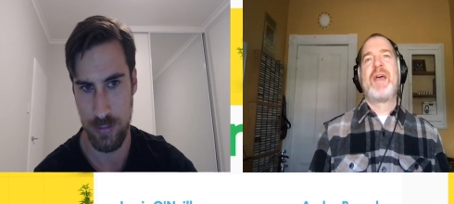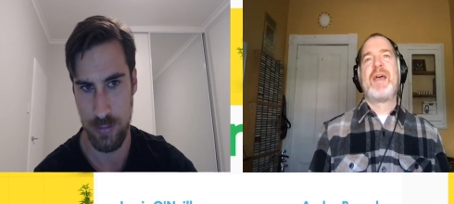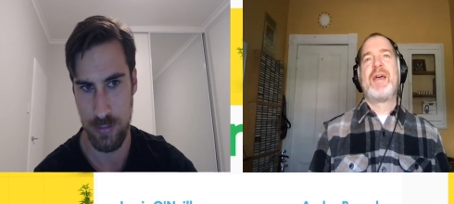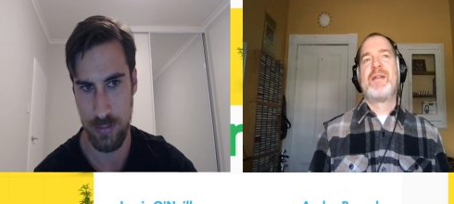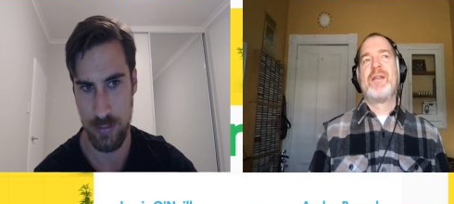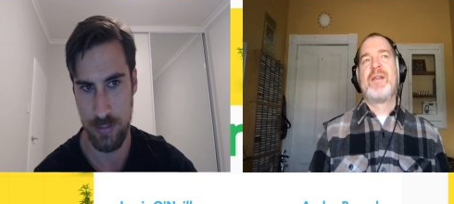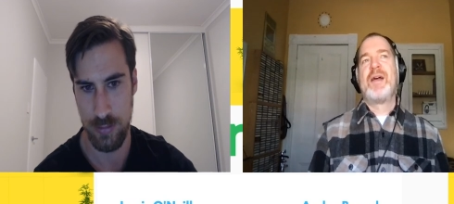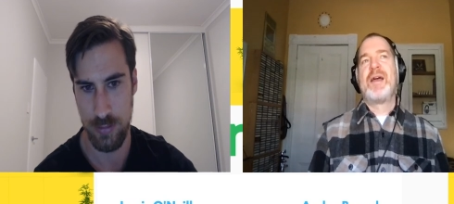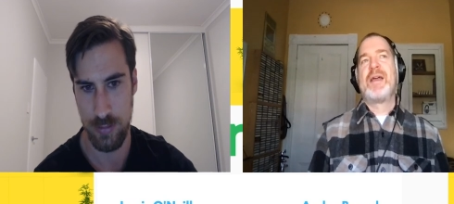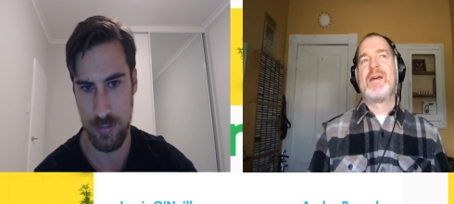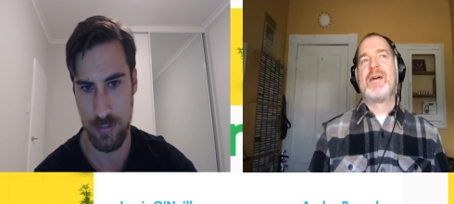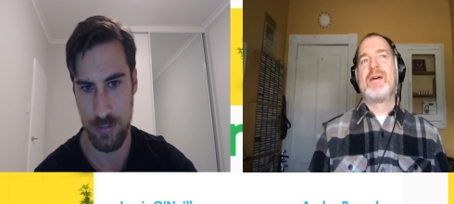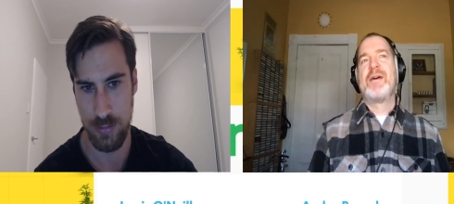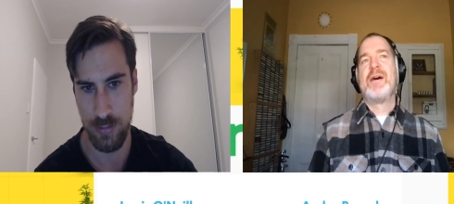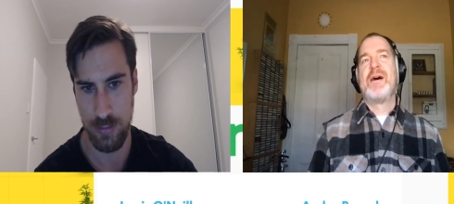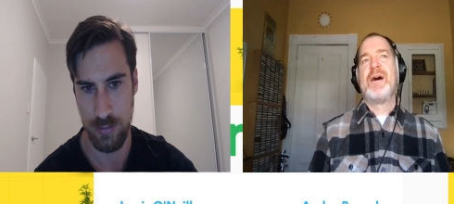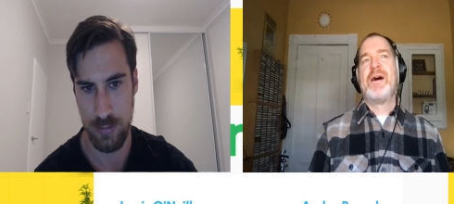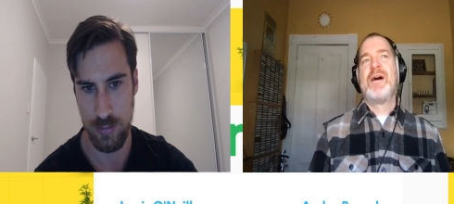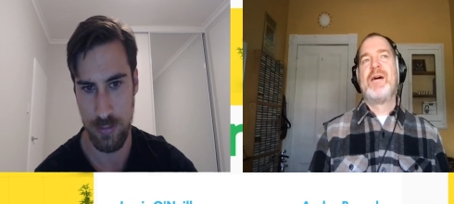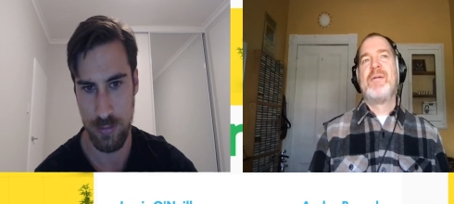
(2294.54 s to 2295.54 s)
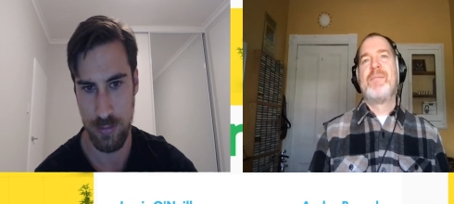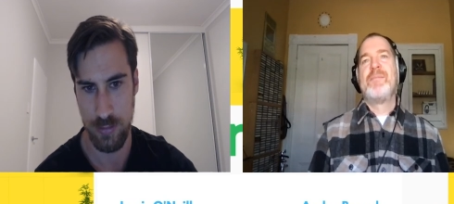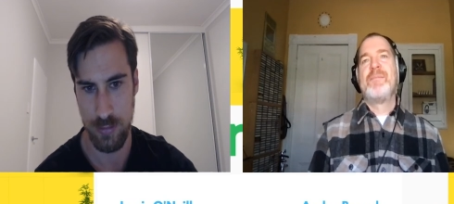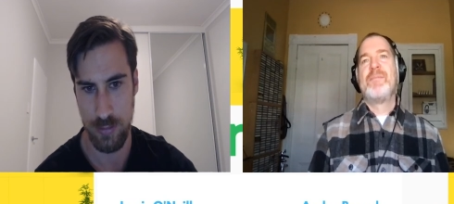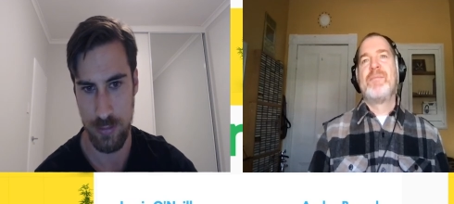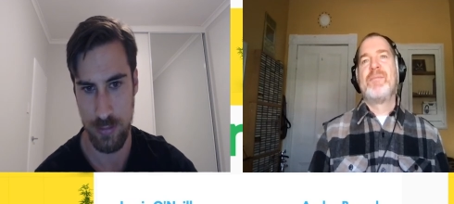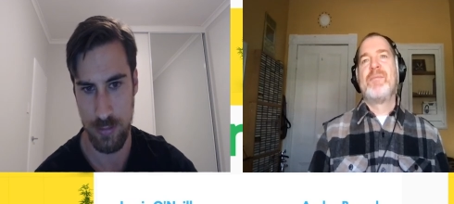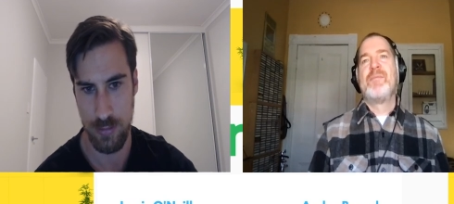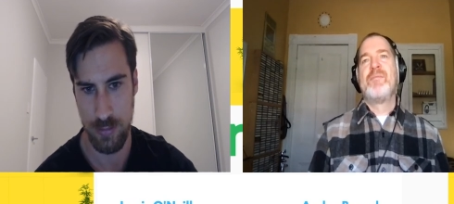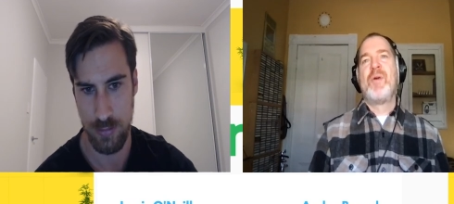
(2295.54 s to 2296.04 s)
Speaker 1: saying. Like
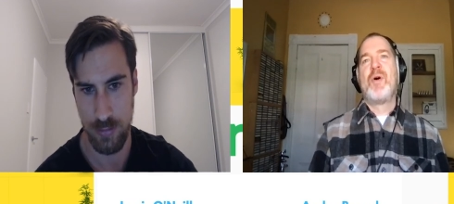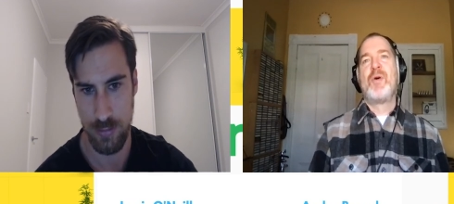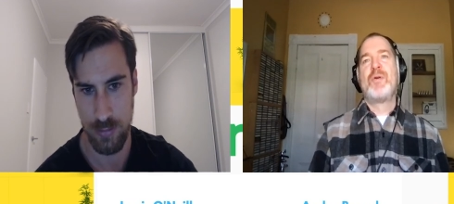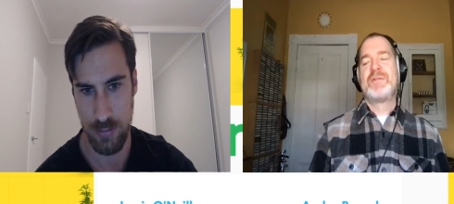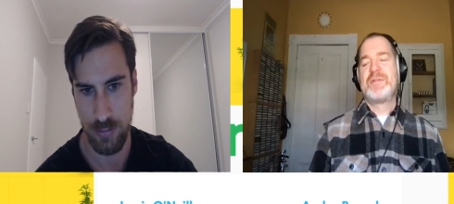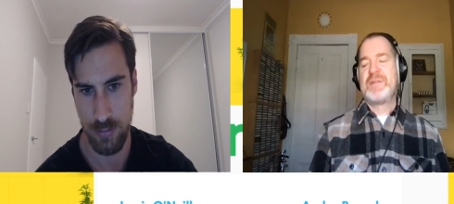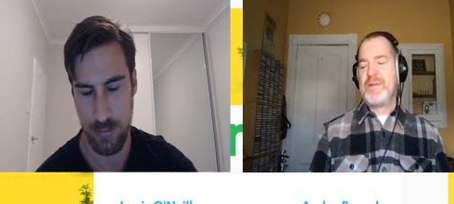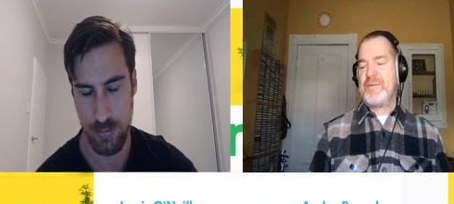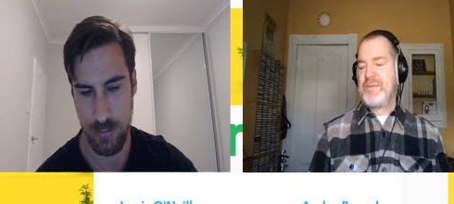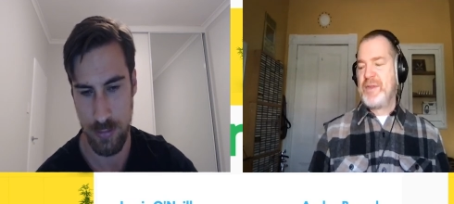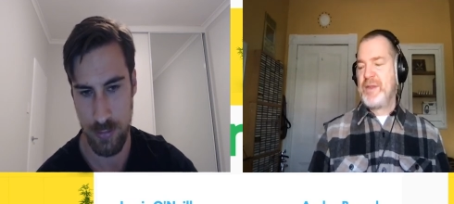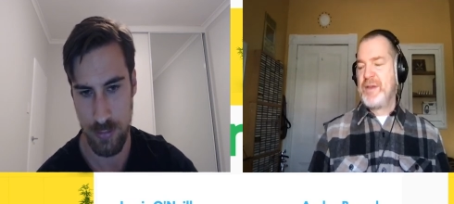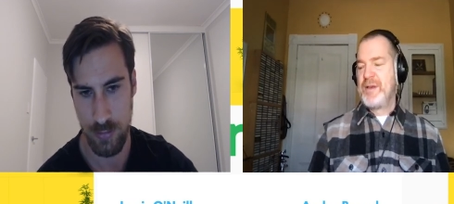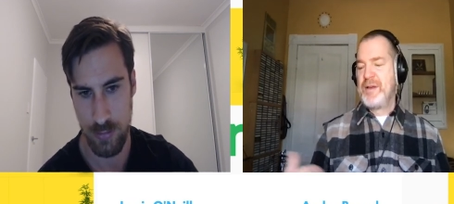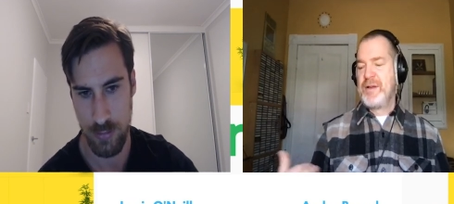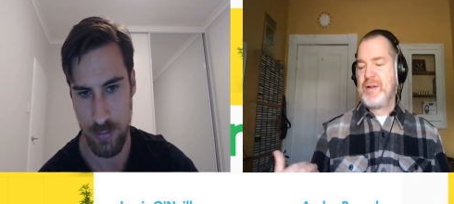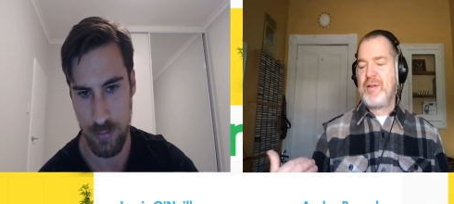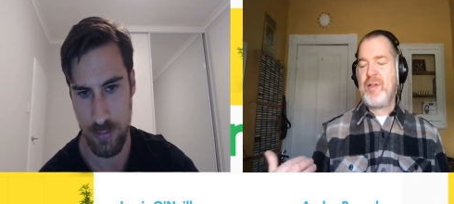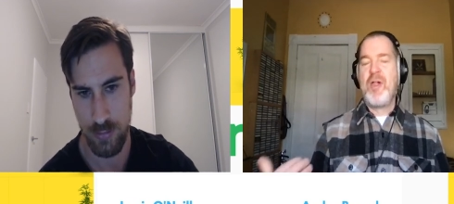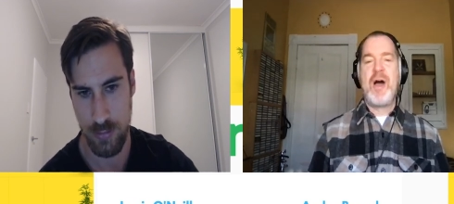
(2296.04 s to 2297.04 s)
um, most of the